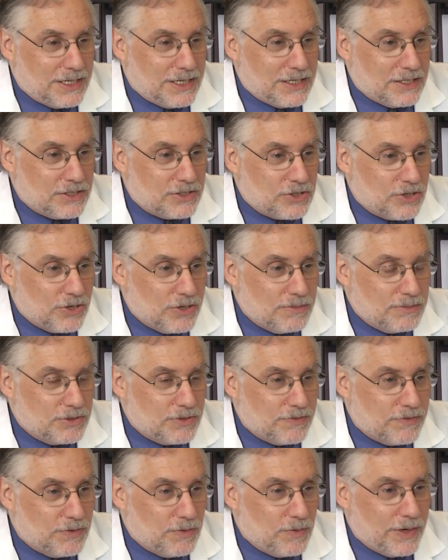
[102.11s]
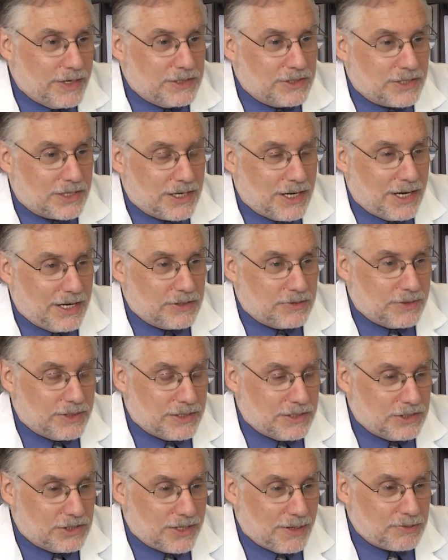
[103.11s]
in terms of the way psychiatry
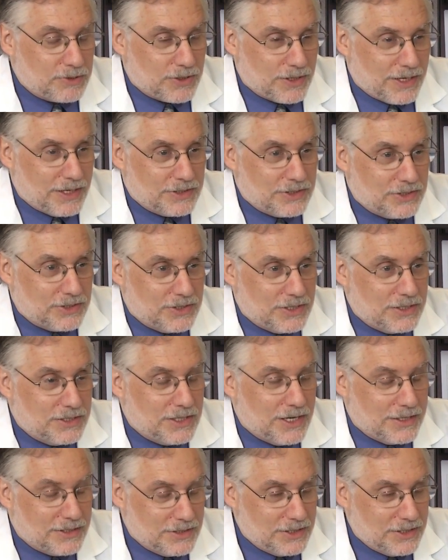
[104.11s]
conceptualizes the,